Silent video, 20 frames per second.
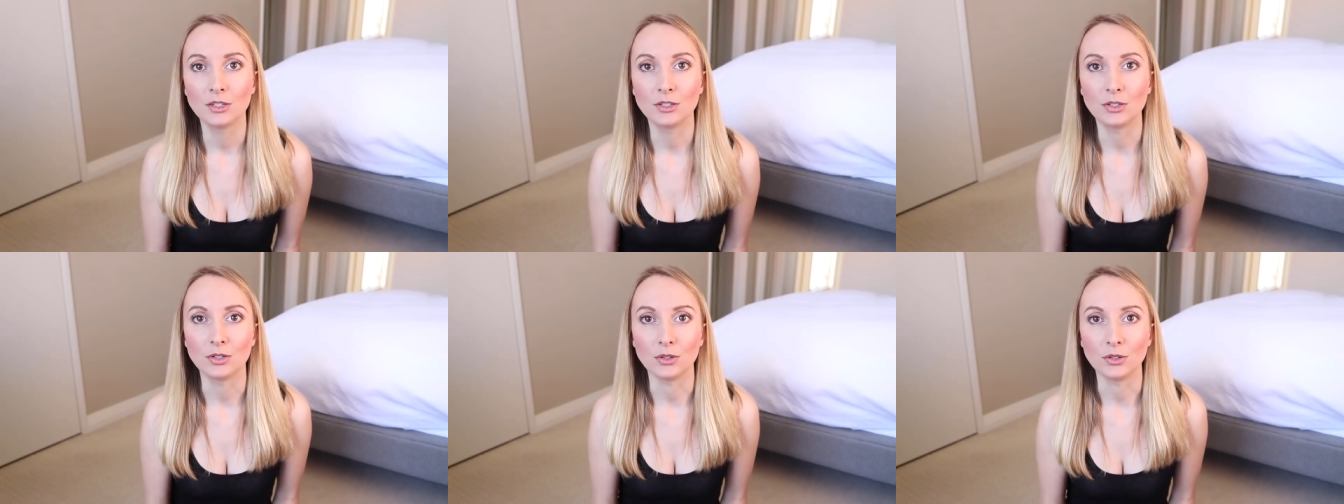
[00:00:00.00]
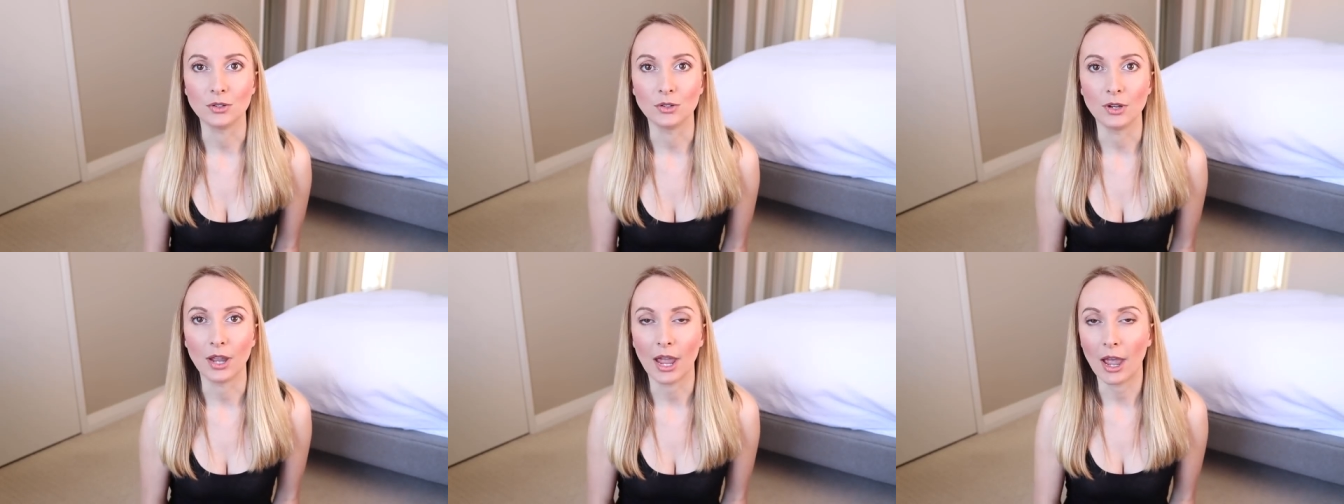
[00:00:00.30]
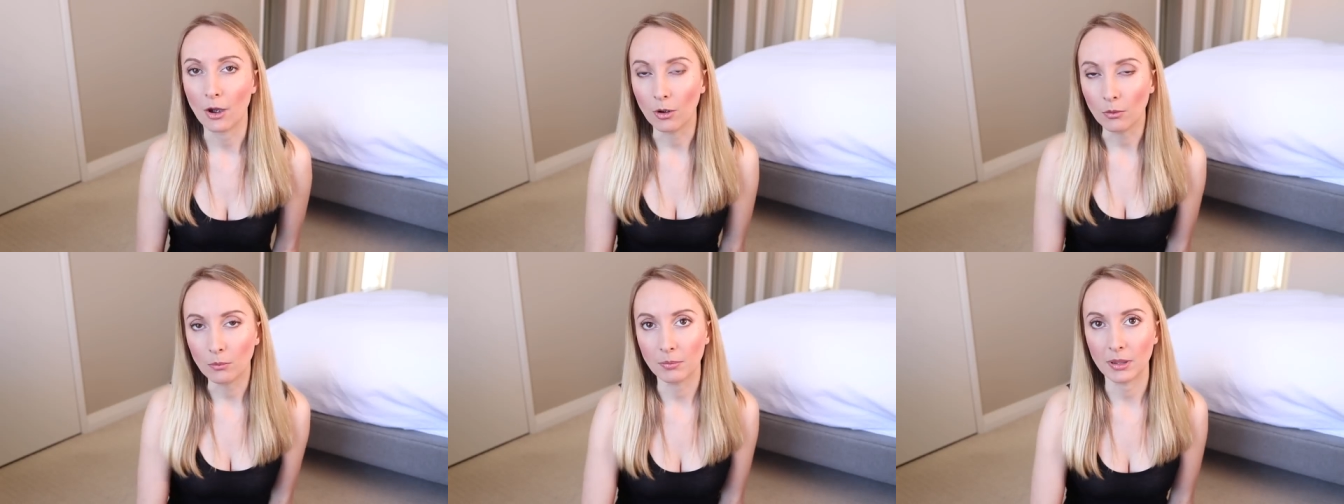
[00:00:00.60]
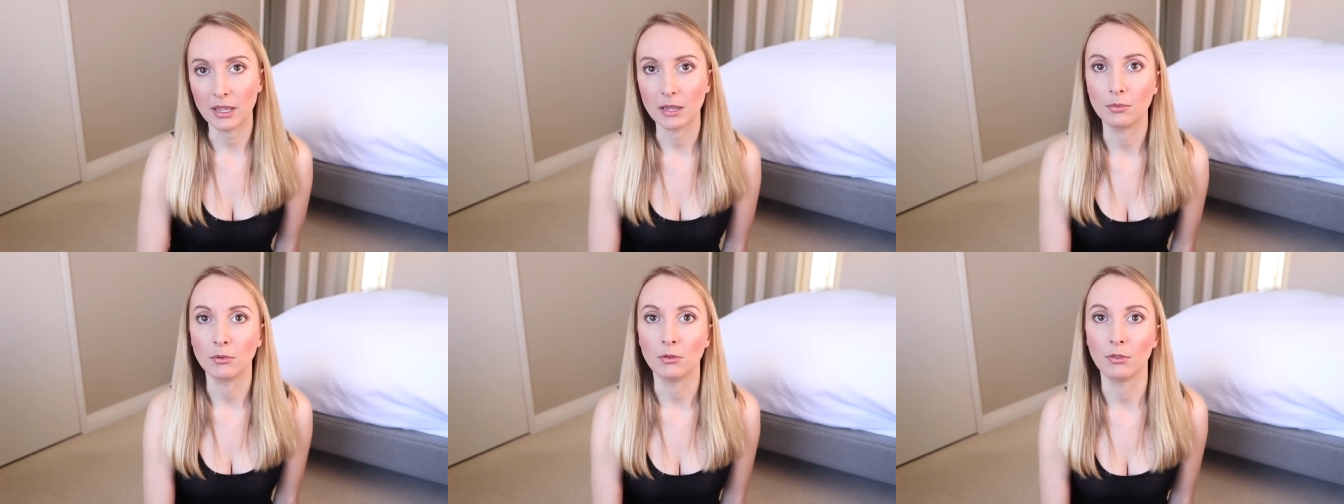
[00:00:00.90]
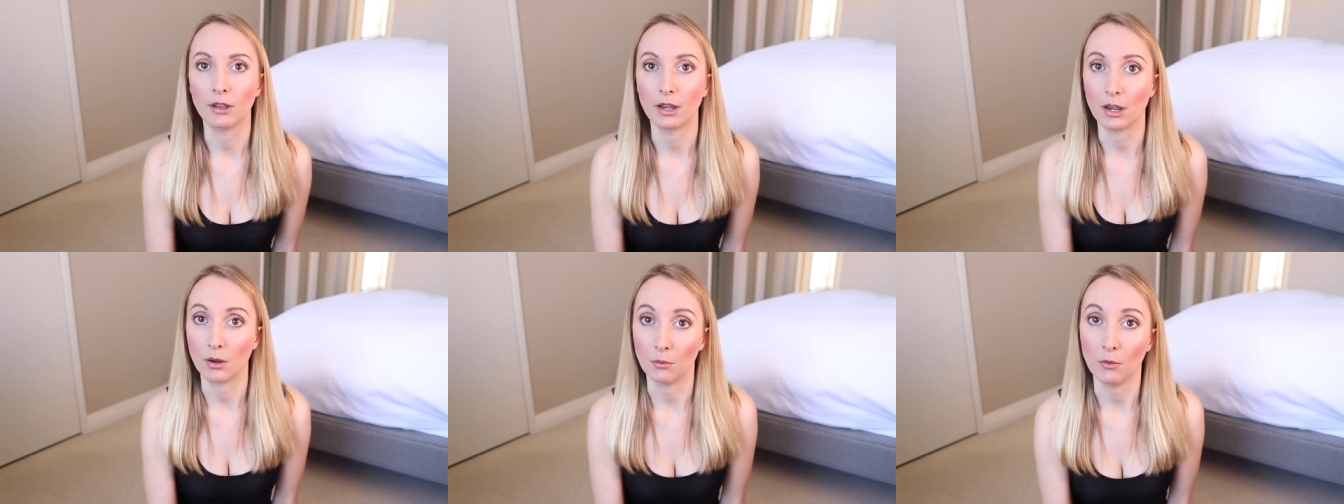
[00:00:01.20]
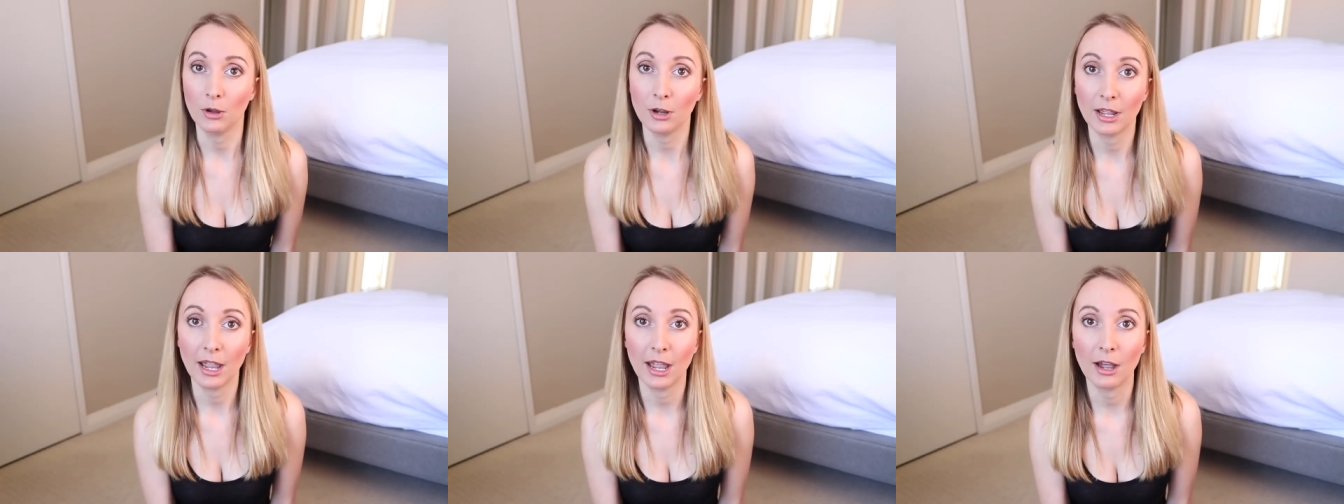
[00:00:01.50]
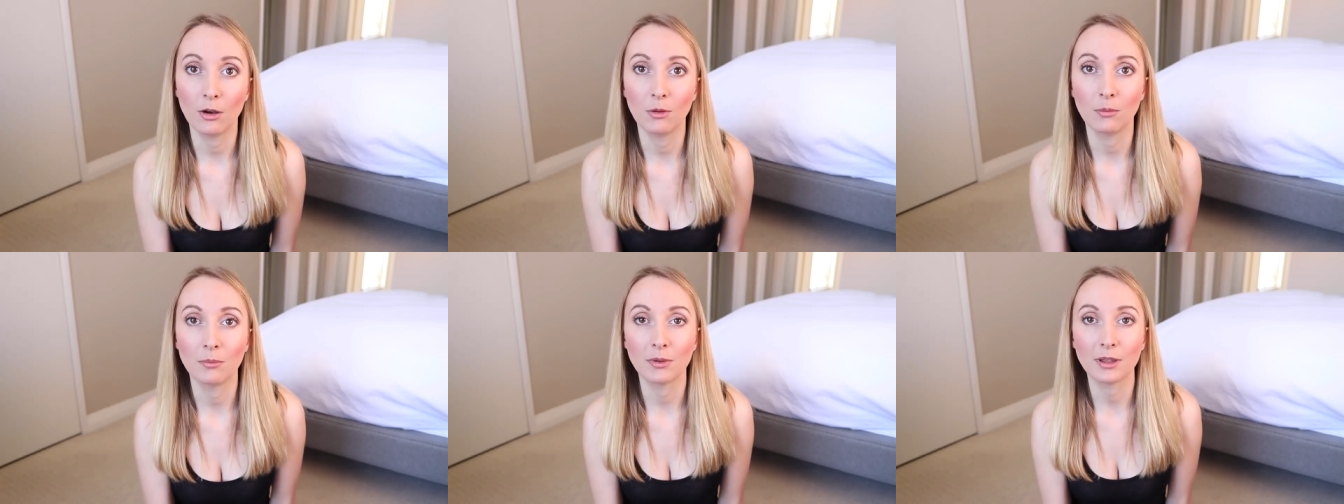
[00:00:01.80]
to help people that I want to
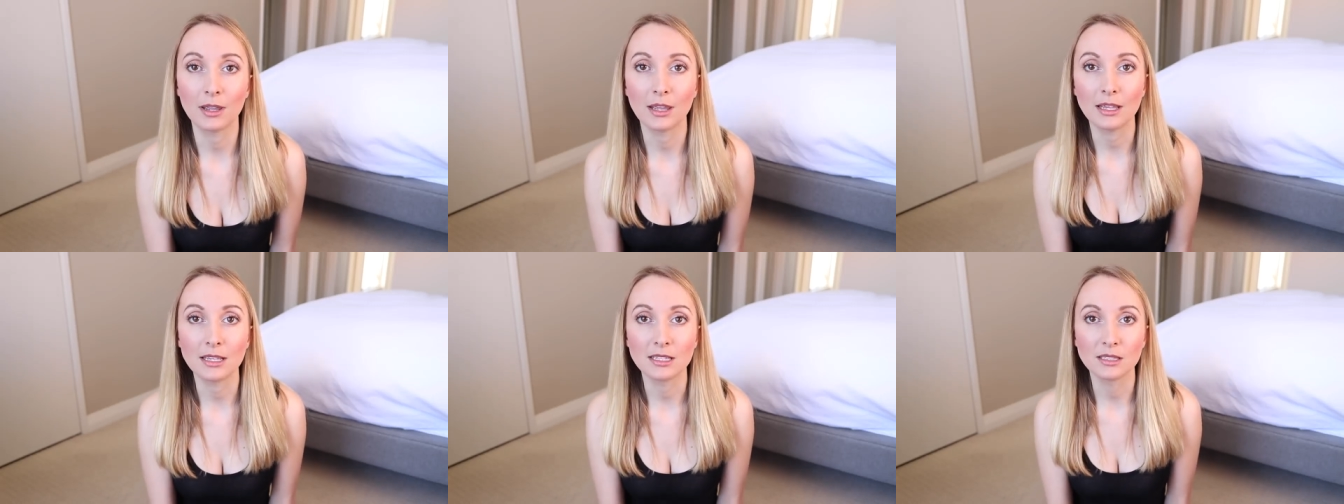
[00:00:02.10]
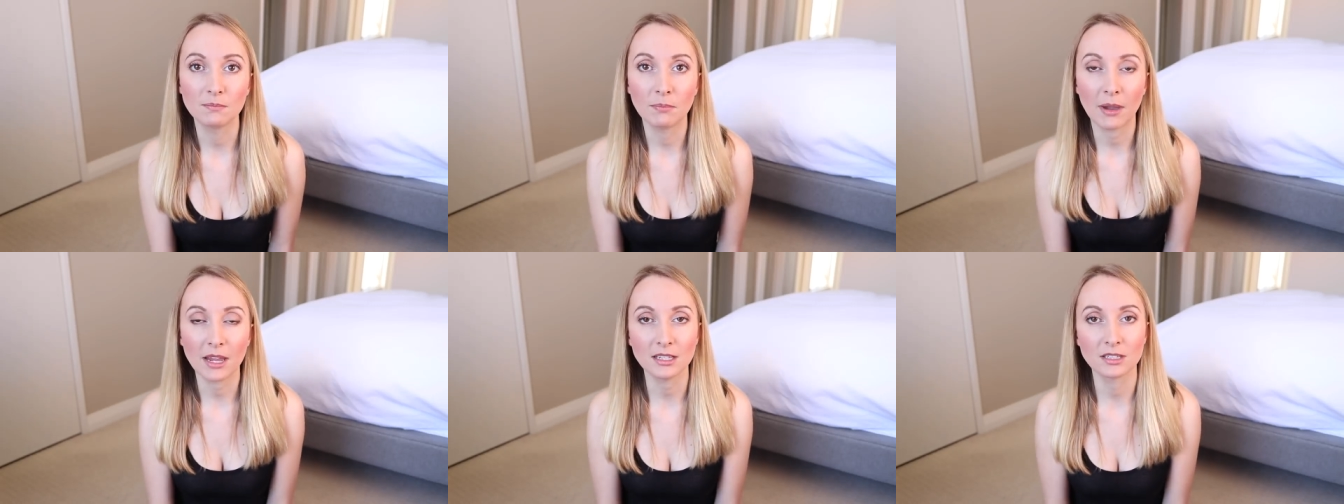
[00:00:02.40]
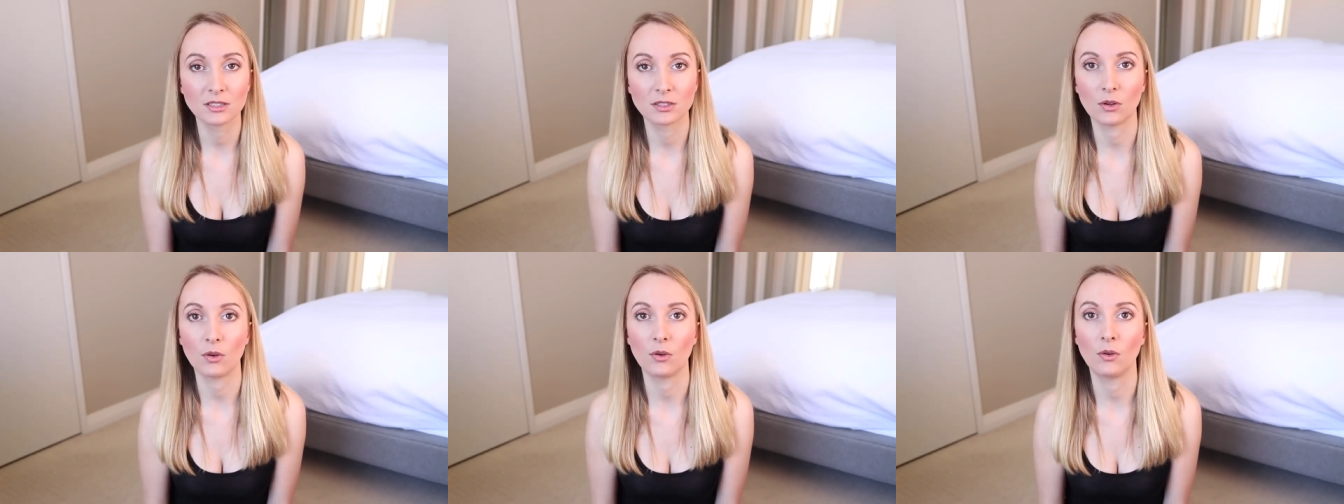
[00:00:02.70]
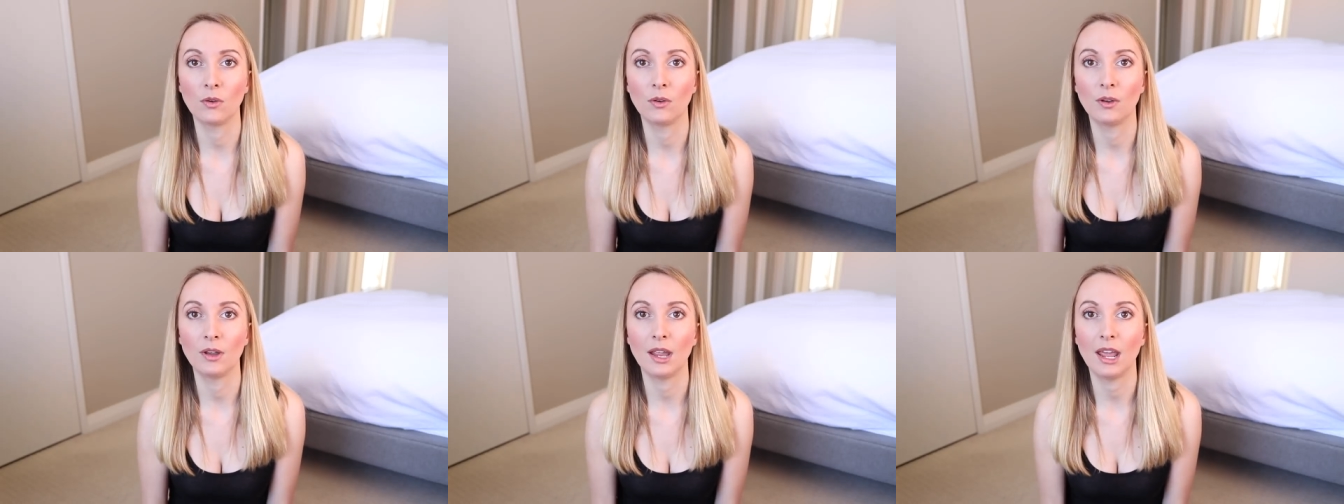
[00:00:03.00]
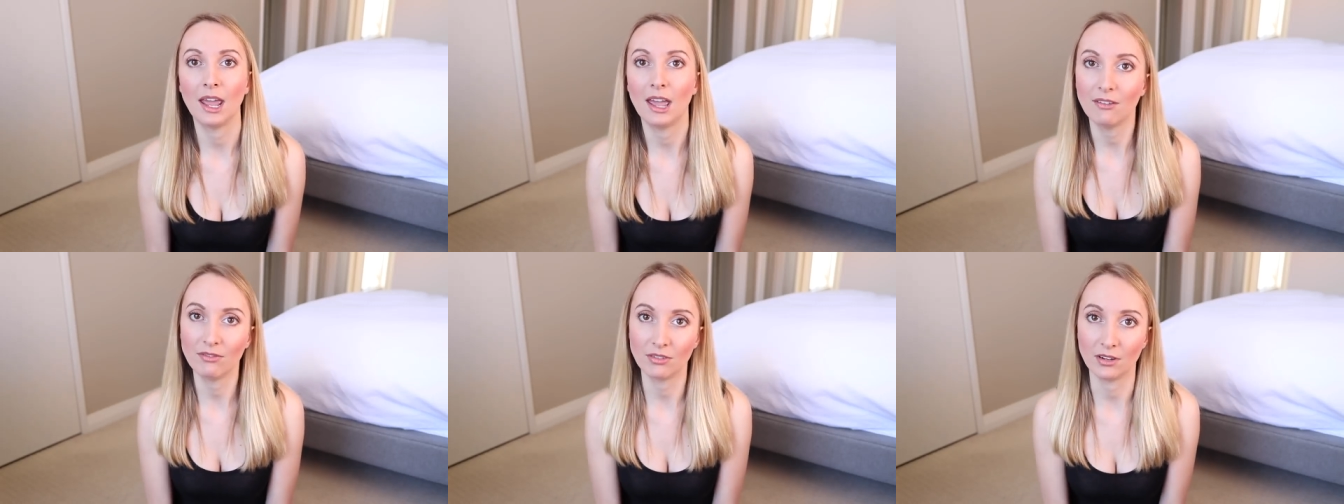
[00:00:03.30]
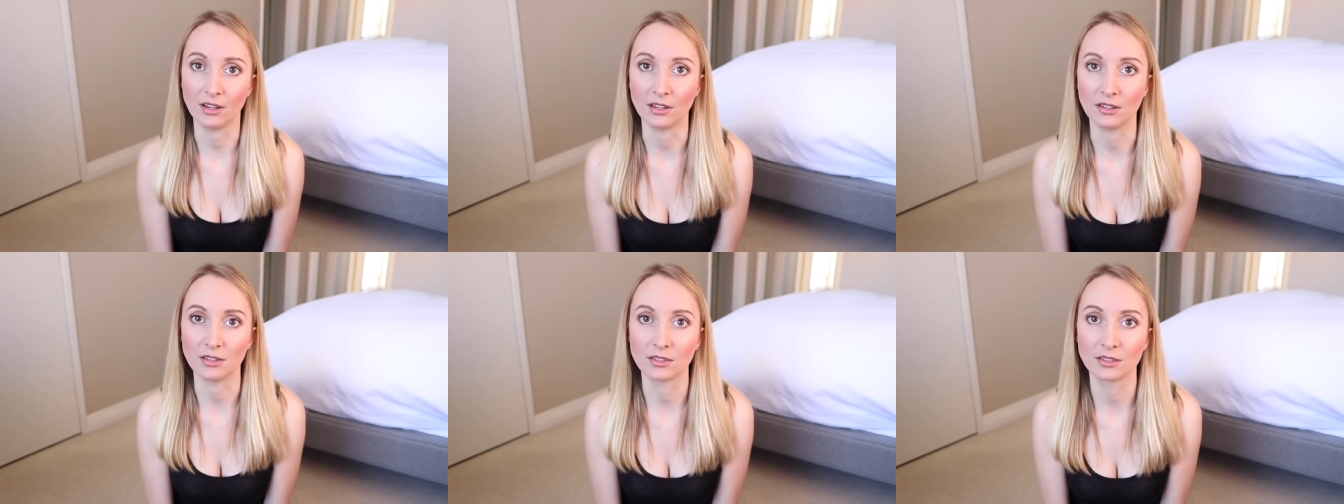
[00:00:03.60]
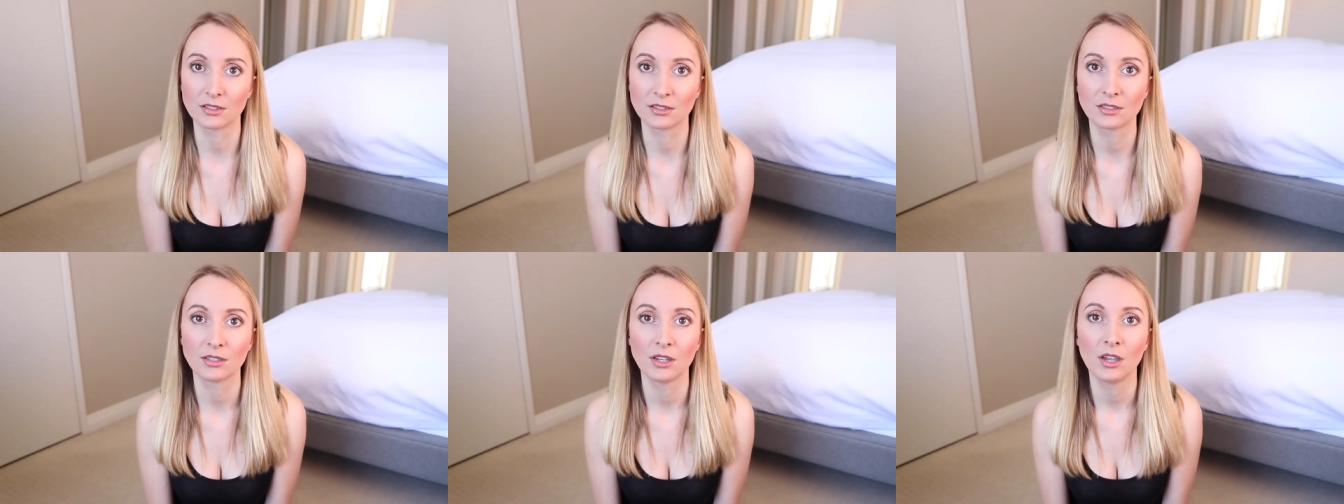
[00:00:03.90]
help is based on
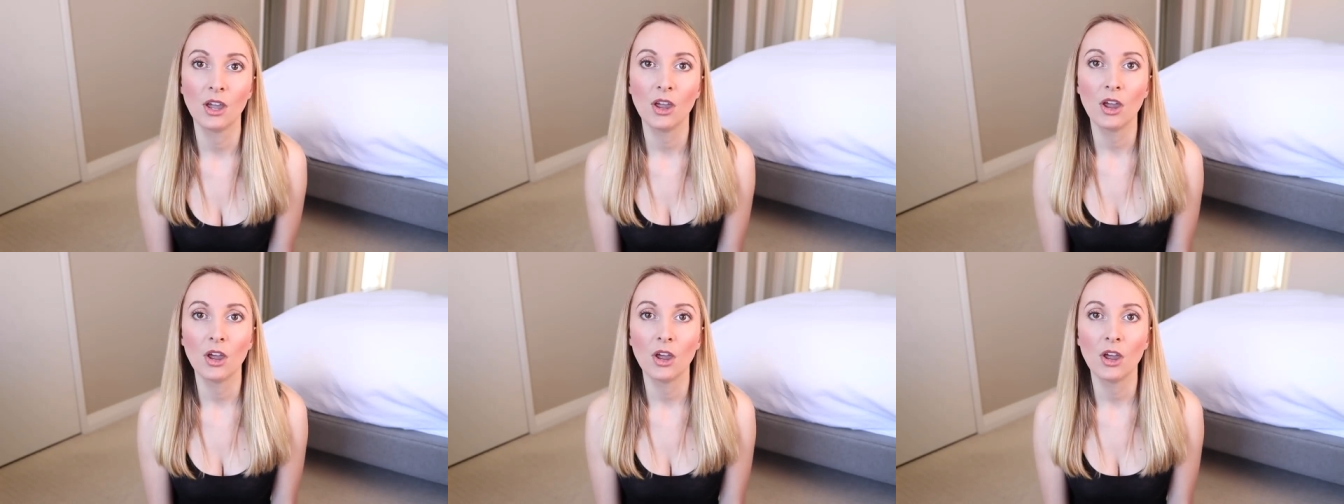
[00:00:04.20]
evidence